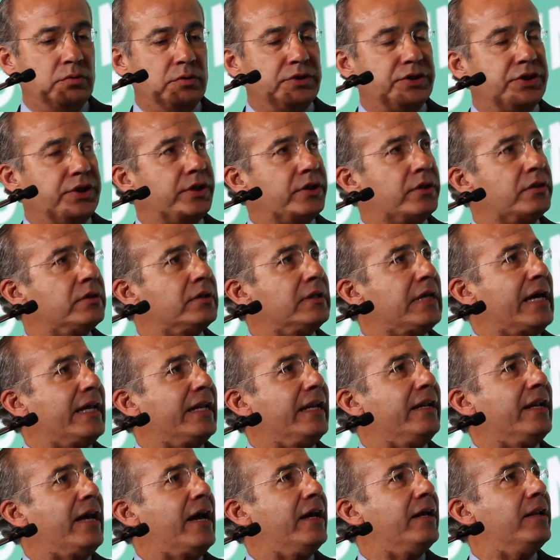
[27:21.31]
year
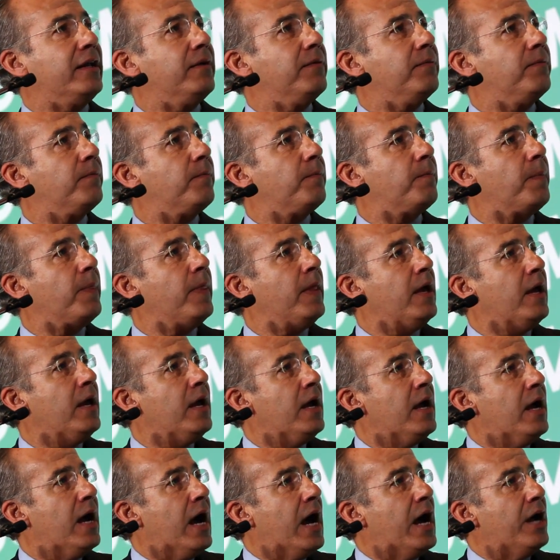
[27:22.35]
1990.
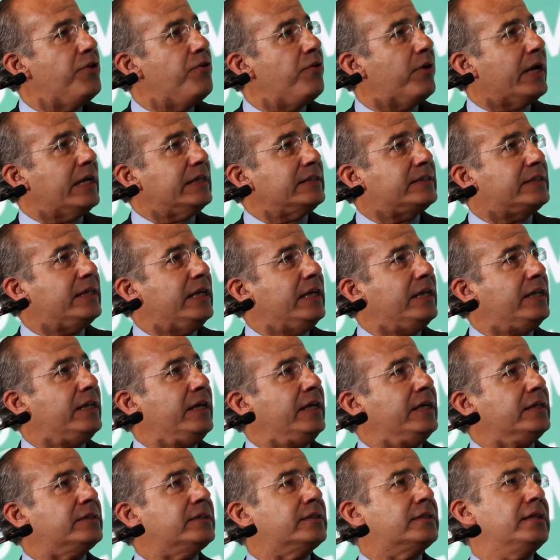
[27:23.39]
And you can see
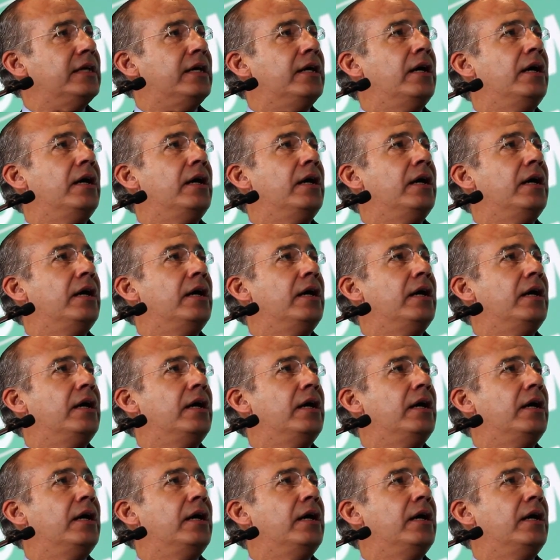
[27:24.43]
these